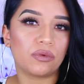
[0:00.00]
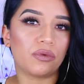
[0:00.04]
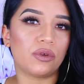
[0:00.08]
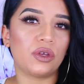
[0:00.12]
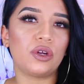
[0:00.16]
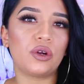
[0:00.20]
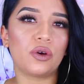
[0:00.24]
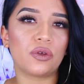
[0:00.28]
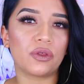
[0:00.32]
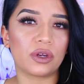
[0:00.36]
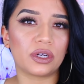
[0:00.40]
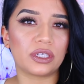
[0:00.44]

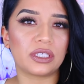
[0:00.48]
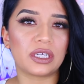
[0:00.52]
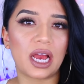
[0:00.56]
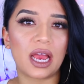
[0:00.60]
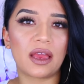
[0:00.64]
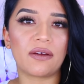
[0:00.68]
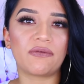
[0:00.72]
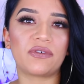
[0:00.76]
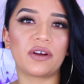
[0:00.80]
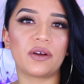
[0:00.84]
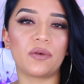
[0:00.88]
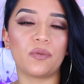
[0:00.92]
you know, their
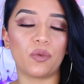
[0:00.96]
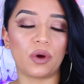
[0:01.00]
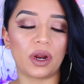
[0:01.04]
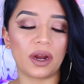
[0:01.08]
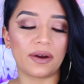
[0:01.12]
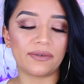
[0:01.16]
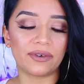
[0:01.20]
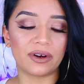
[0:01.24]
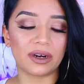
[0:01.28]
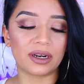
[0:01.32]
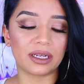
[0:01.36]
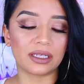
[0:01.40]
time frame,
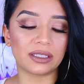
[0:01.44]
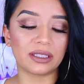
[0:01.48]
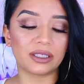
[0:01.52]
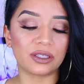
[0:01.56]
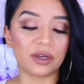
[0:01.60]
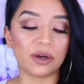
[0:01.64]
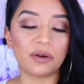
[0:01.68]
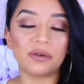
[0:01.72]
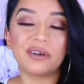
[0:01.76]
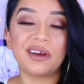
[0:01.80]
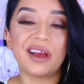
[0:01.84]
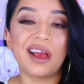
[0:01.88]
whatever it is.
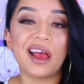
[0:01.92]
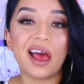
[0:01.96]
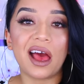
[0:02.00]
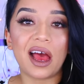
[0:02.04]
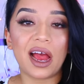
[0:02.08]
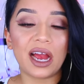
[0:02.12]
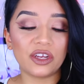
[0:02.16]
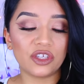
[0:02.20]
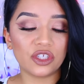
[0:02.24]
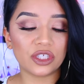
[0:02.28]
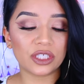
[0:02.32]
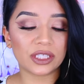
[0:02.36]
So I